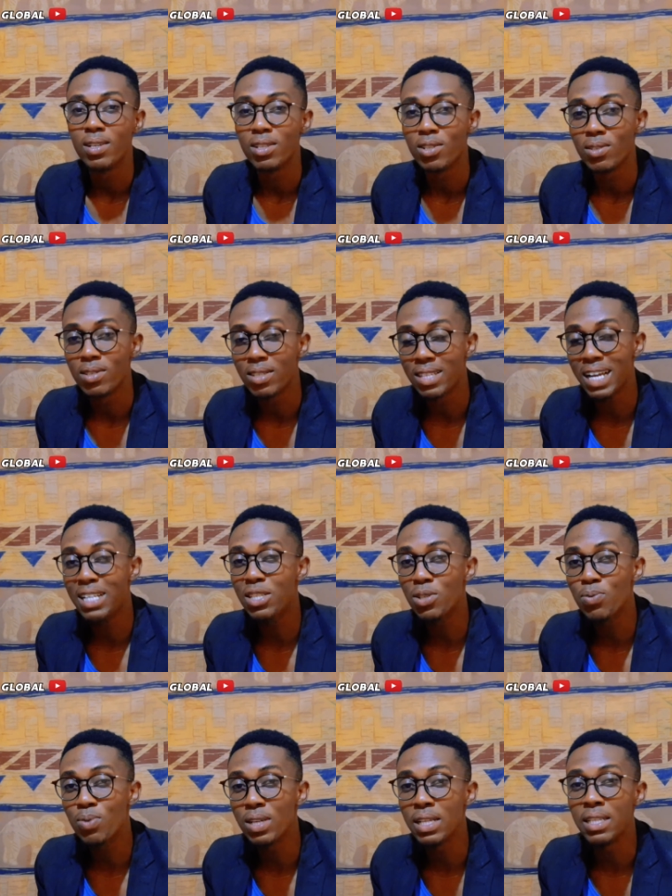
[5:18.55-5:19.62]

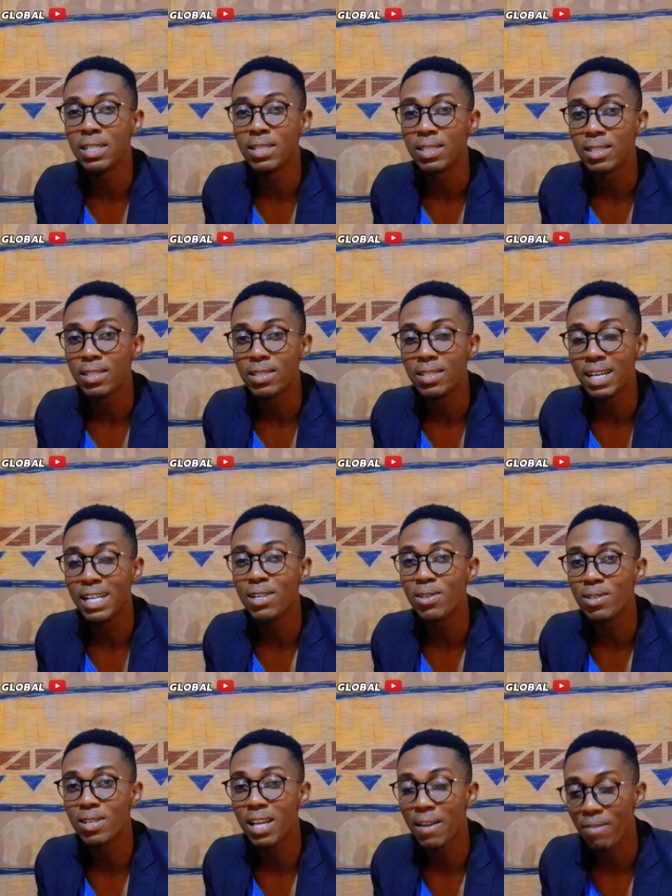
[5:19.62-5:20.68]
starting with
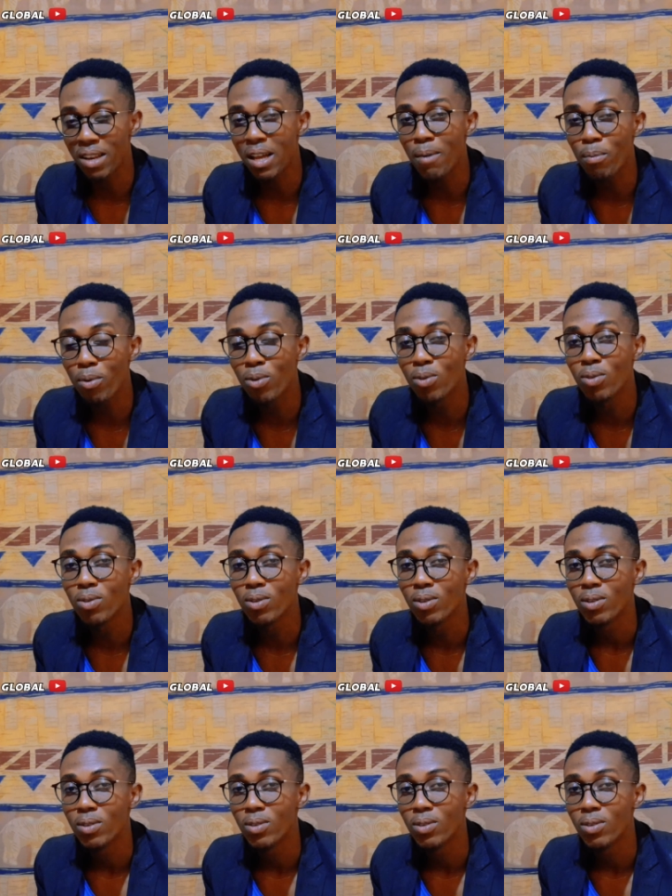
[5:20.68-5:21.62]
channels available